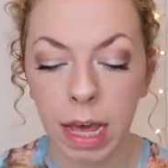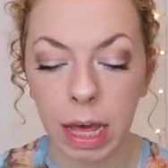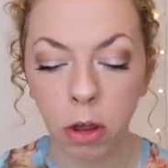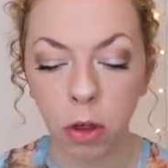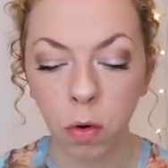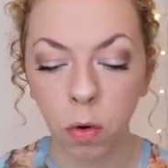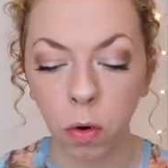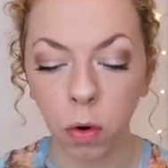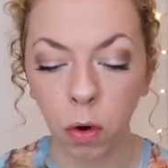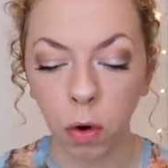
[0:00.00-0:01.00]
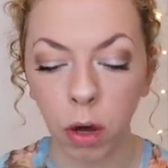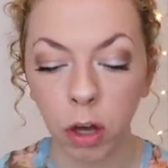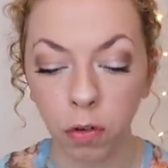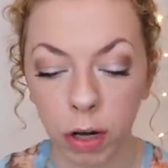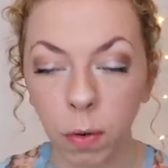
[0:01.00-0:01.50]
is your
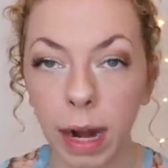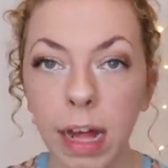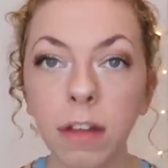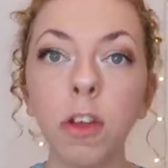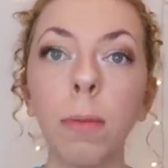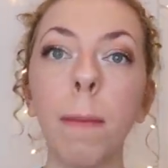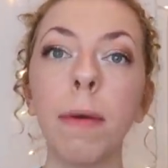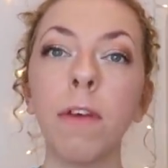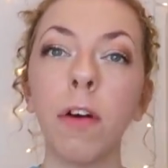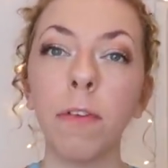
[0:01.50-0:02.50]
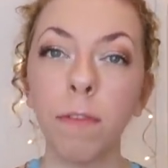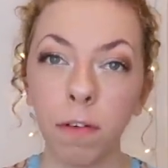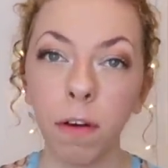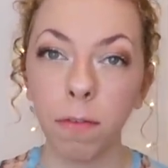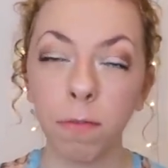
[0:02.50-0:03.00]
adrenal glands, you might be very
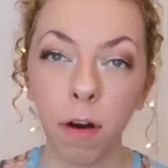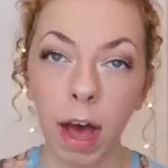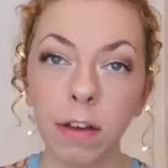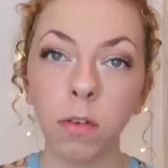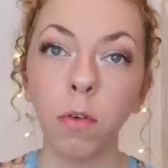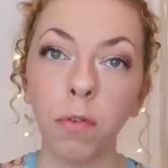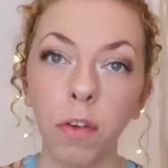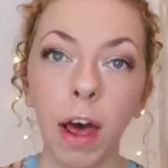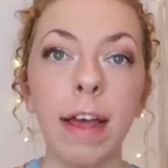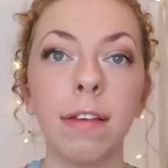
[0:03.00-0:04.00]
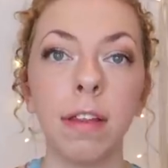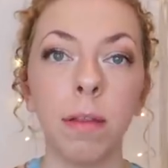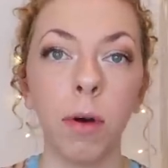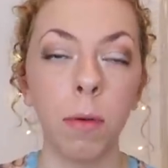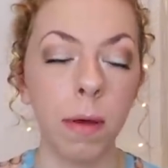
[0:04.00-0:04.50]
fight or flight at
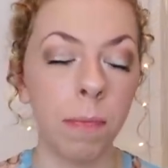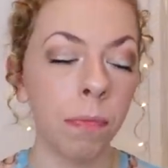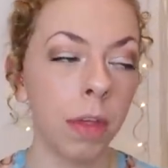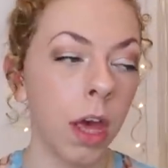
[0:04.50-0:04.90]
the moment.